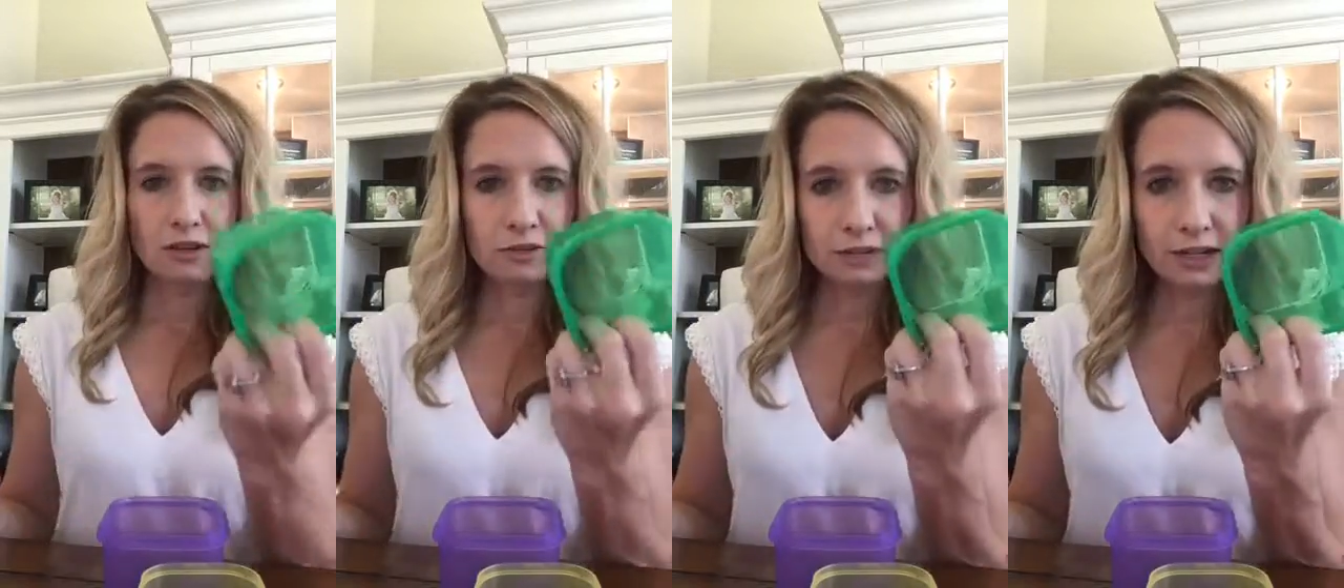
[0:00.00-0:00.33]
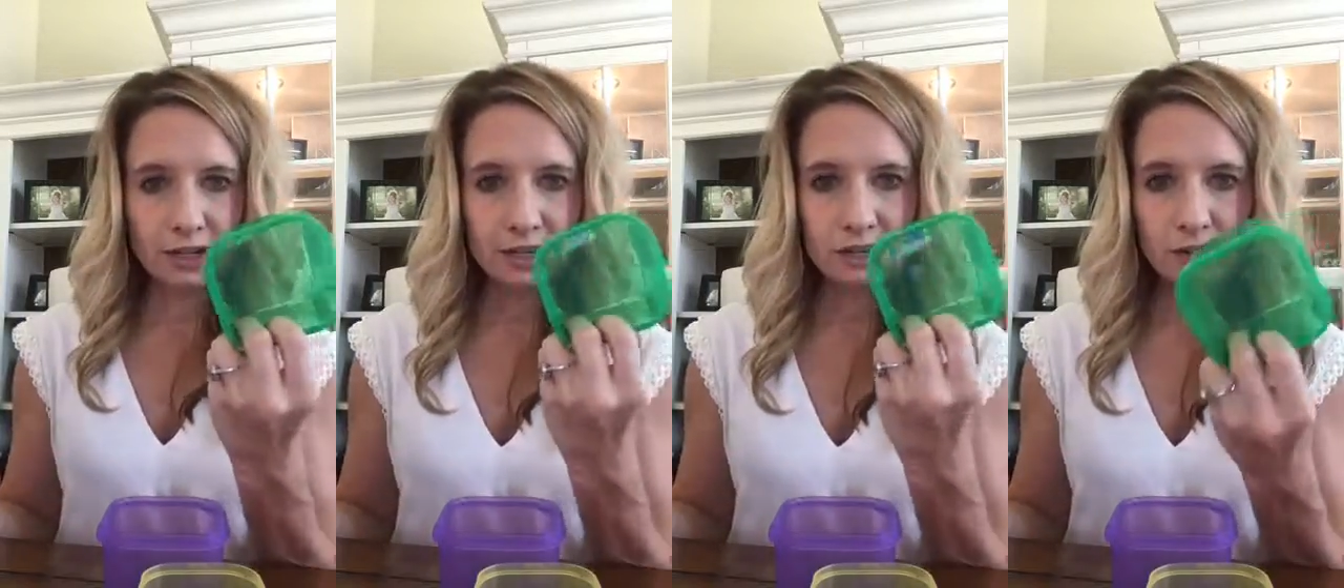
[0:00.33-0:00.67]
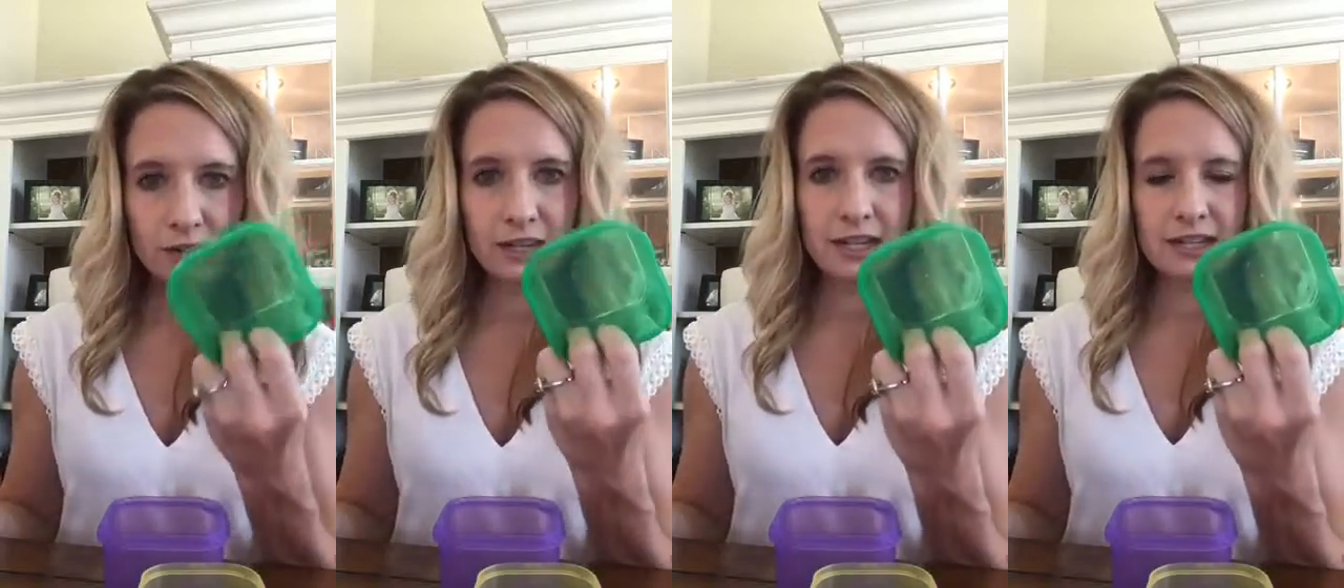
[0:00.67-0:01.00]
3
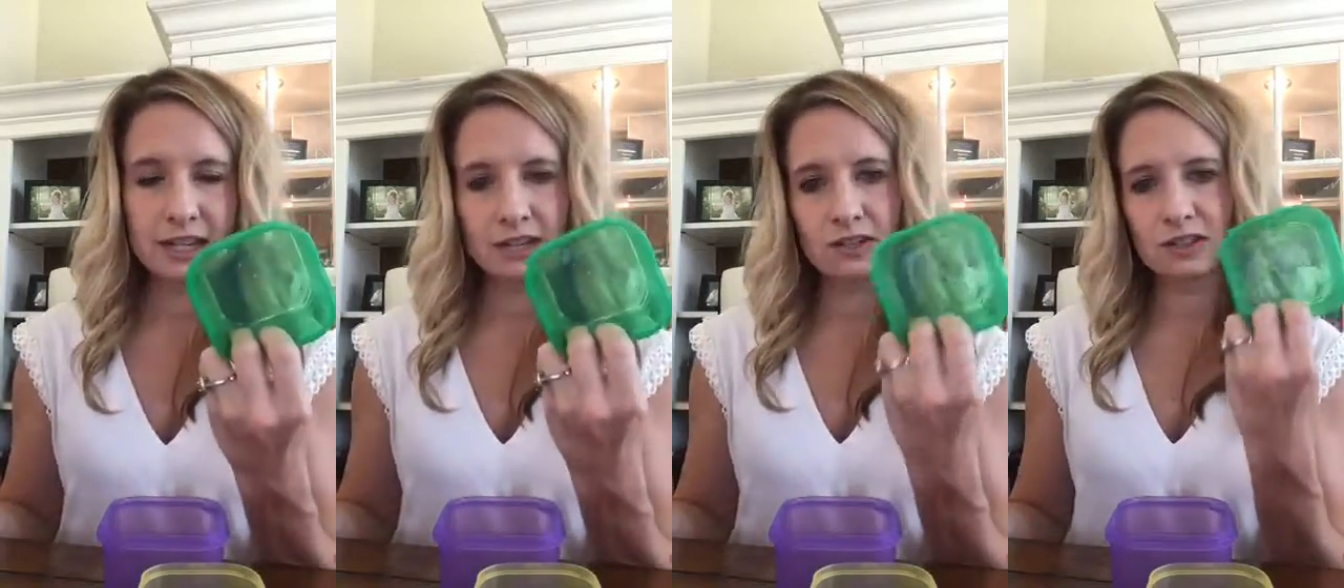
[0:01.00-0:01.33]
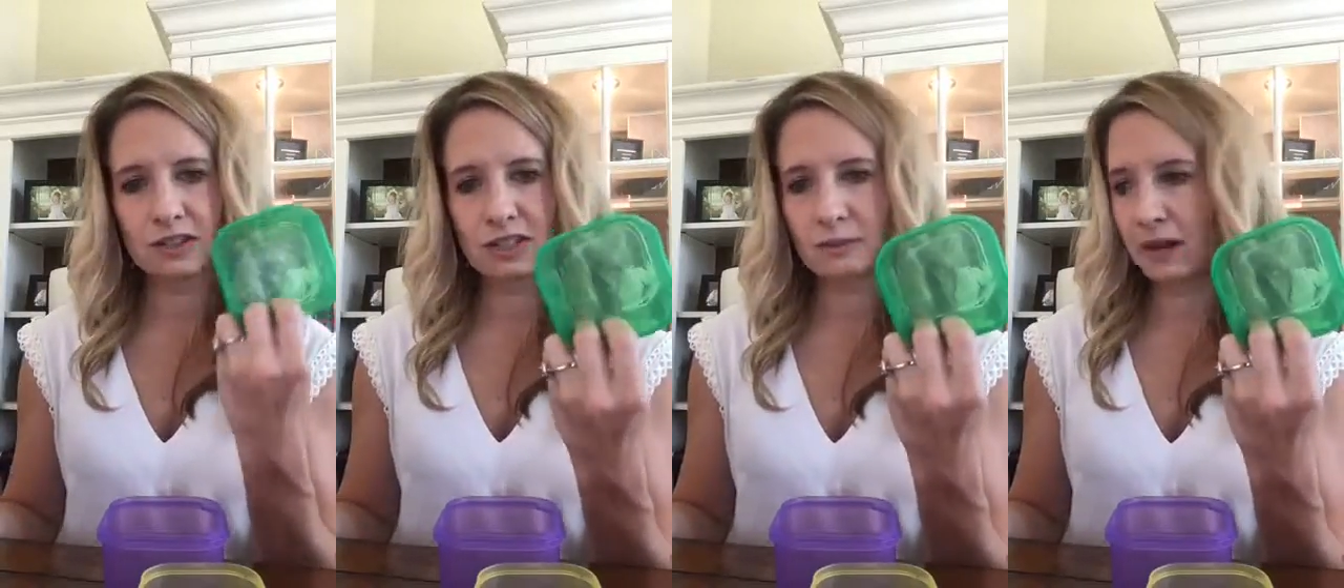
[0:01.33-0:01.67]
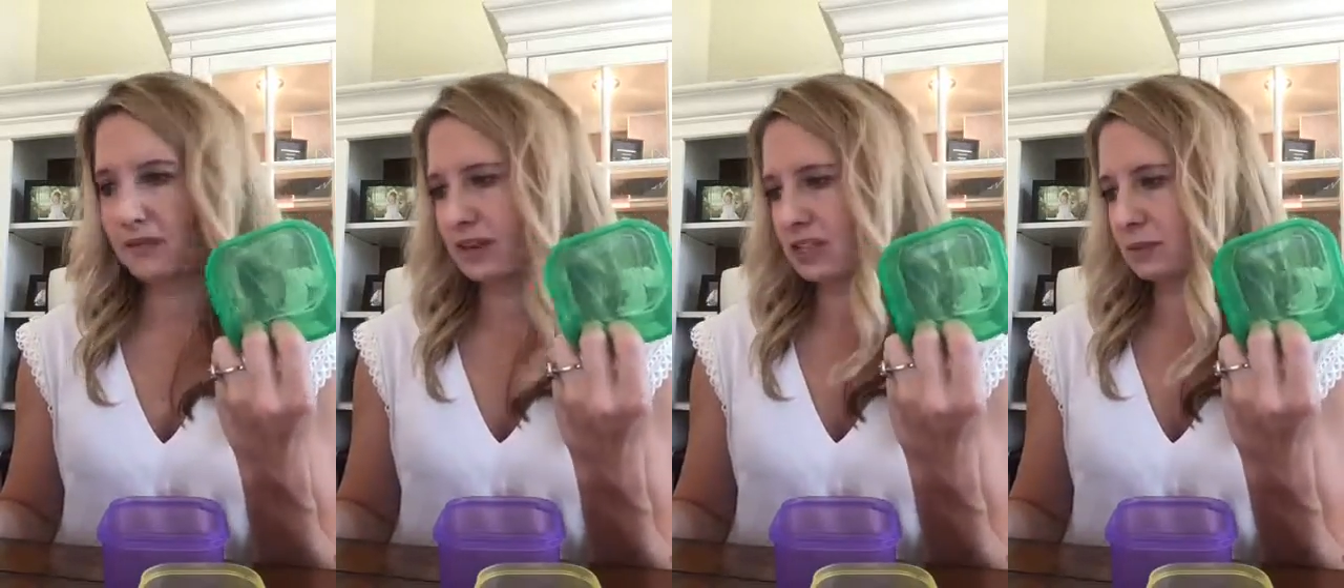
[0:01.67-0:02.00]
green containers. This is my
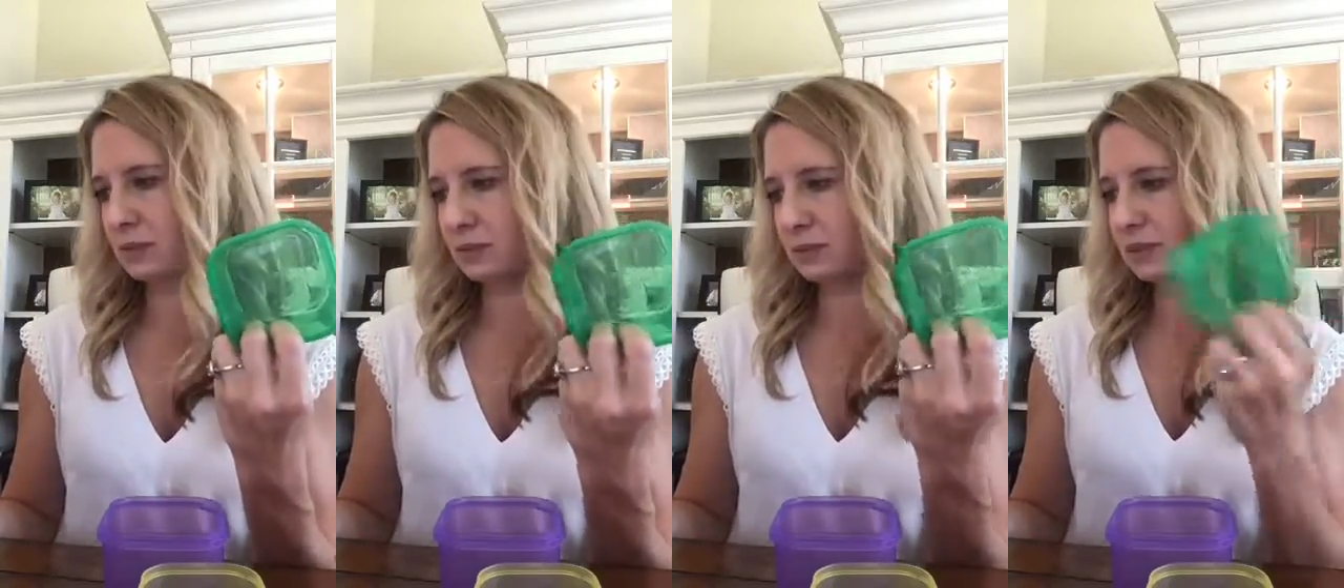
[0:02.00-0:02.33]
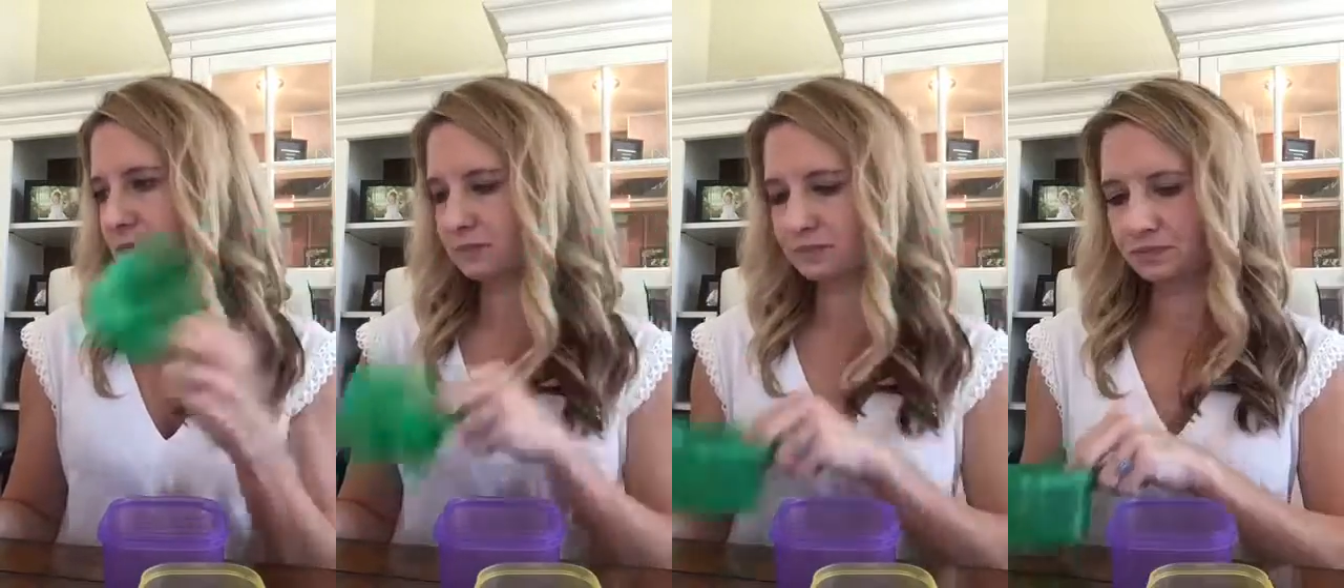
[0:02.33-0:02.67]
vegetables.